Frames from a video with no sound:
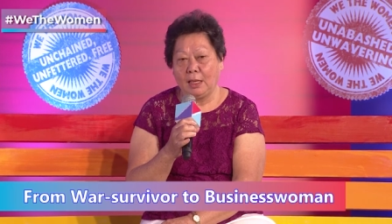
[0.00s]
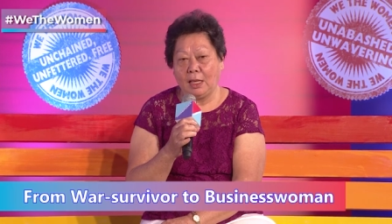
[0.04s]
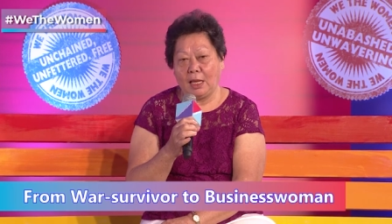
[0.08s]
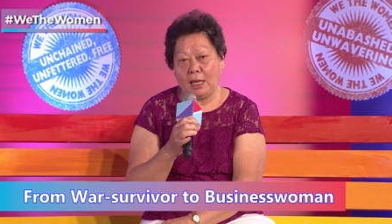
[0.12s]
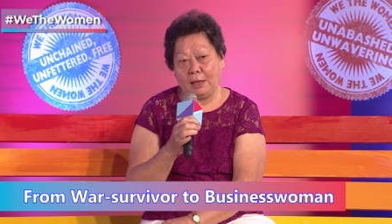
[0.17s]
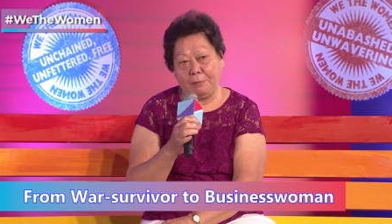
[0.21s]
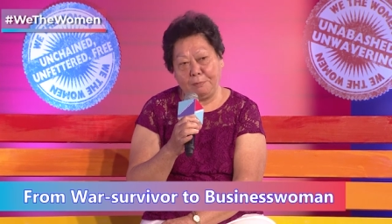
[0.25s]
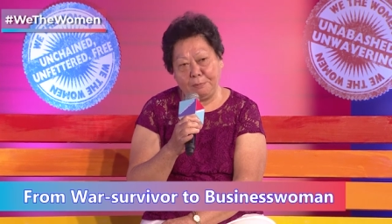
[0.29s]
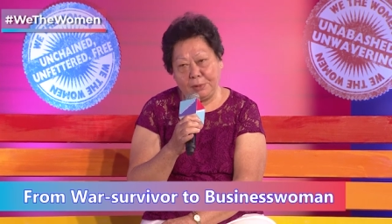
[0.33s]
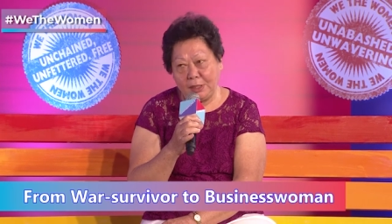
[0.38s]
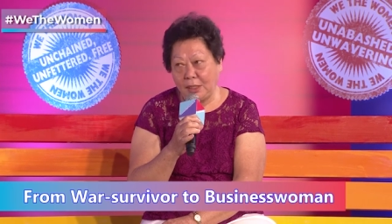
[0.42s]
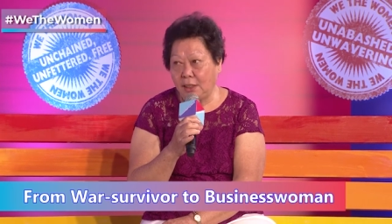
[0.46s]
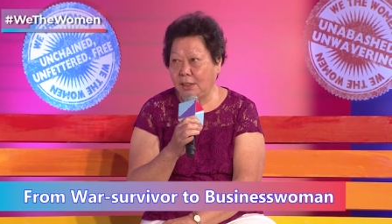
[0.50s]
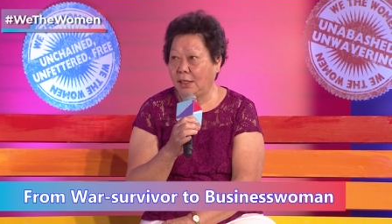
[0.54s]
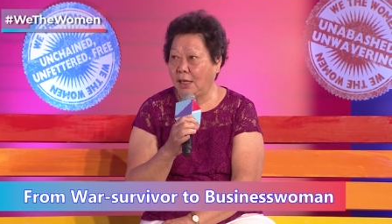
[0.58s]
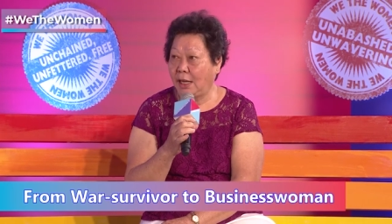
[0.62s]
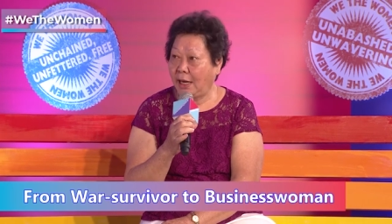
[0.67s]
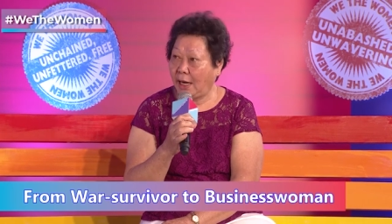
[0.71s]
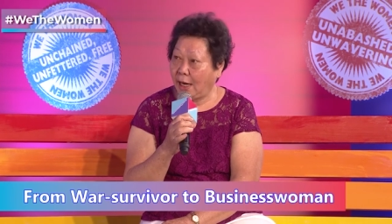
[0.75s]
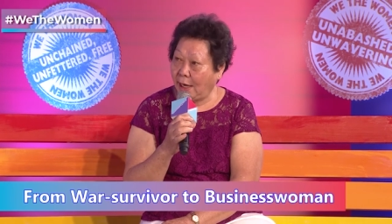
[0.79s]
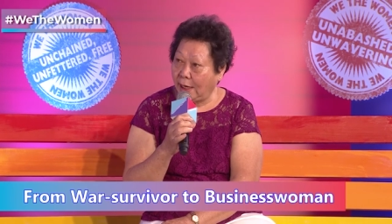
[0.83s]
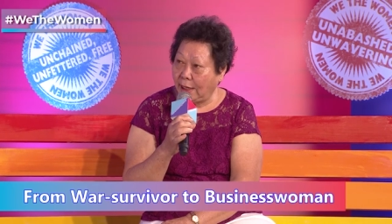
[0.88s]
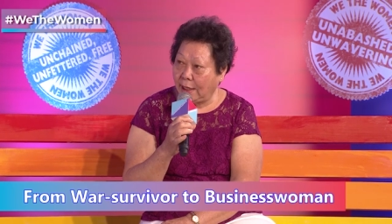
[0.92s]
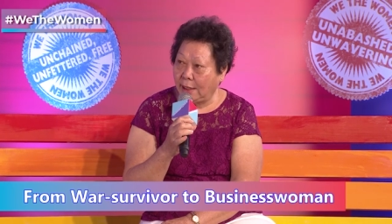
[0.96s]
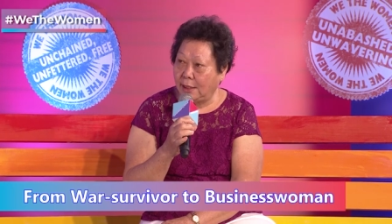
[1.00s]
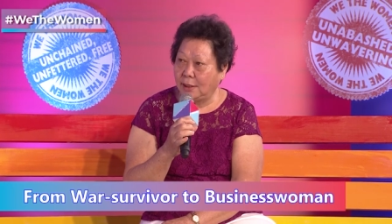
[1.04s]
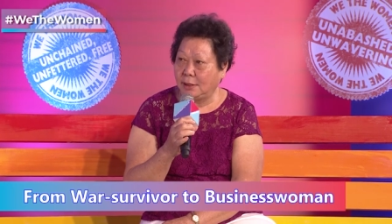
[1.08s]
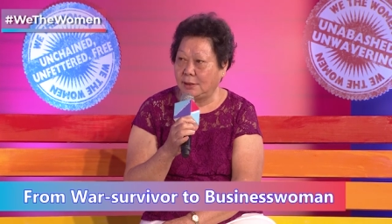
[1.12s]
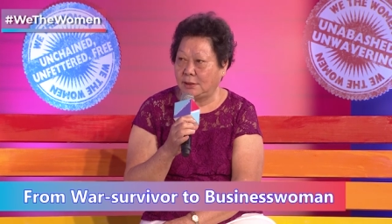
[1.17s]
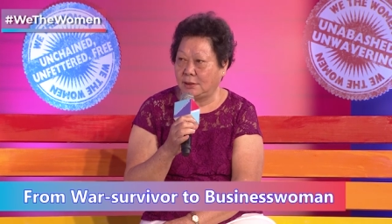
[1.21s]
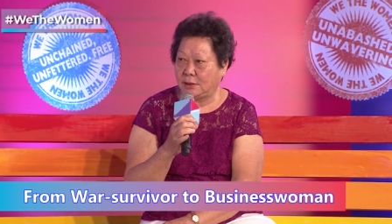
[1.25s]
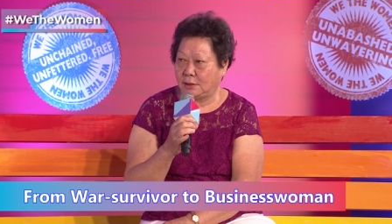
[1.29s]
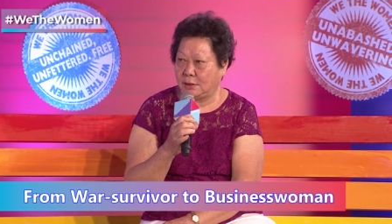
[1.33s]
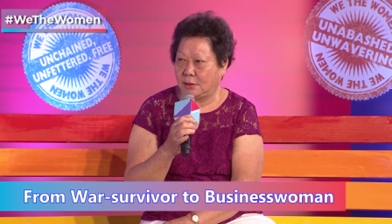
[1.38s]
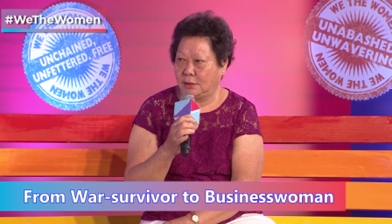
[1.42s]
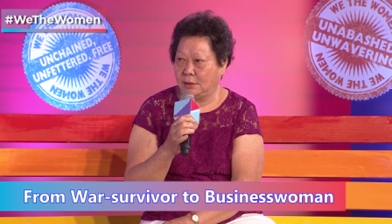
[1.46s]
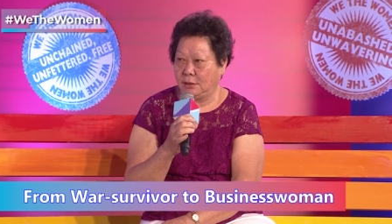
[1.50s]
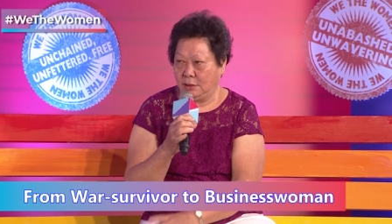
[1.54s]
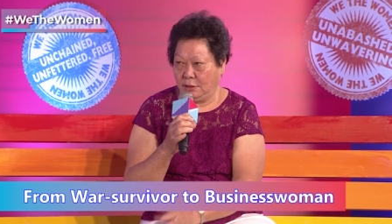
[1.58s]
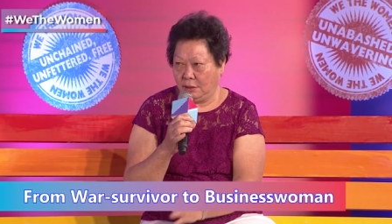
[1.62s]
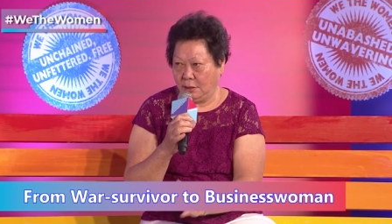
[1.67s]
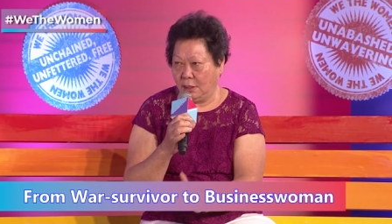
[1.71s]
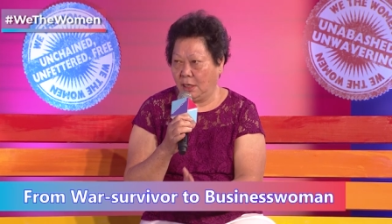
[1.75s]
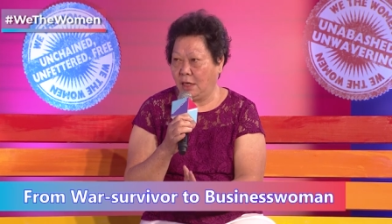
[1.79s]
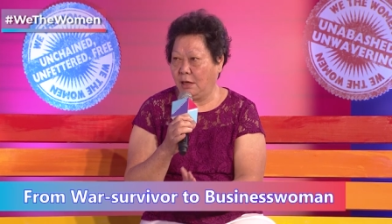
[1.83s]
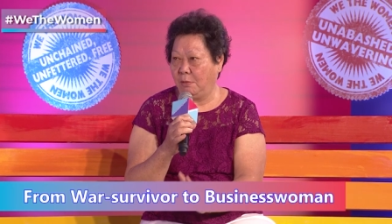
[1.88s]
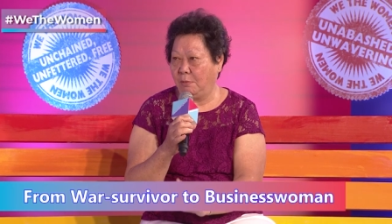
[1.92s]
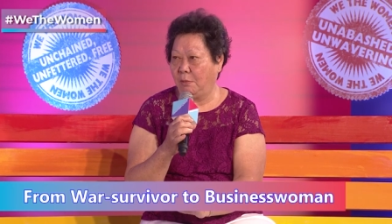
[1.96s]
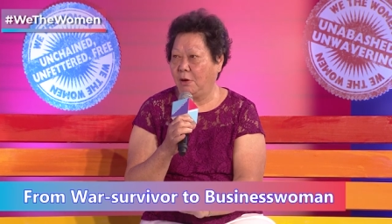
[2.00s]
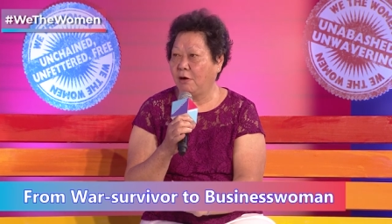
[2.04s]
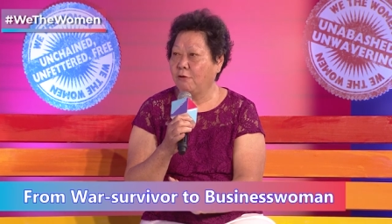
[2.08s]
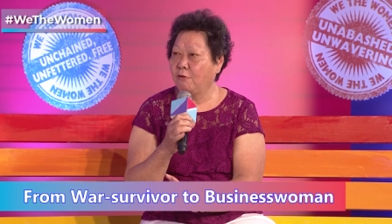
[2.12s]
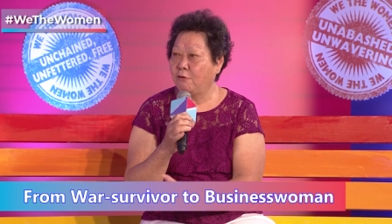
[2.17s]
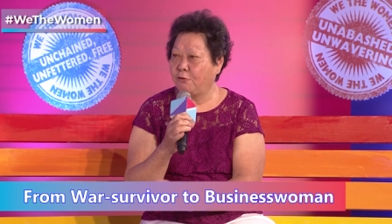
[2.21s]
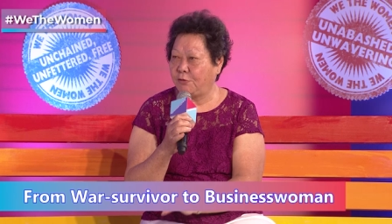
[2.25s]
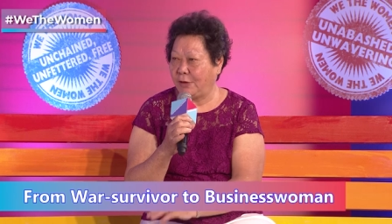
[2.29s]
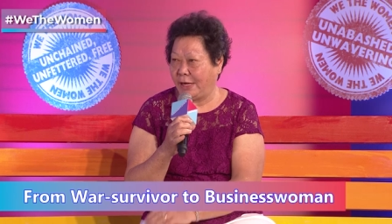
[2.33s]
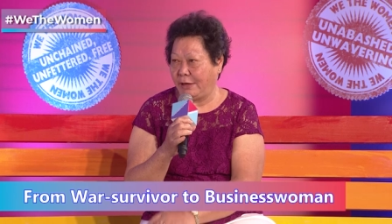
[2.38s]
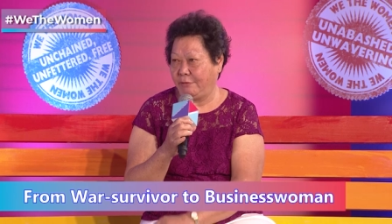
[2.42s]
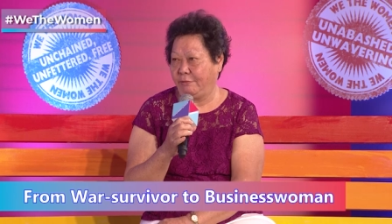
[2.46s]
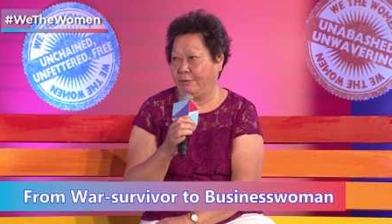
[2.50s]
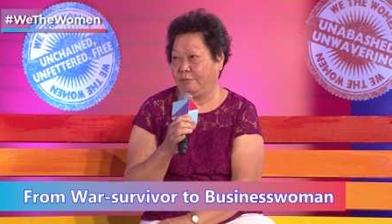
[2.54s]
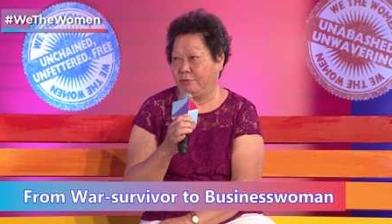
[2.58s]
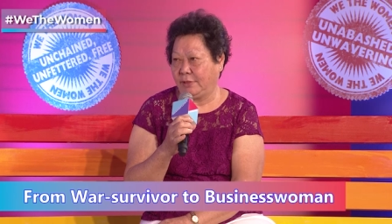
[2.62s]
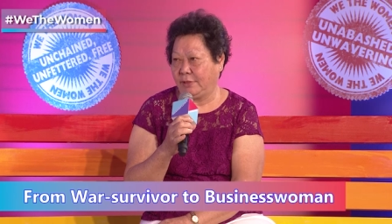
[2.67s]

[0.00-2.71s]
And being the eldest, among five of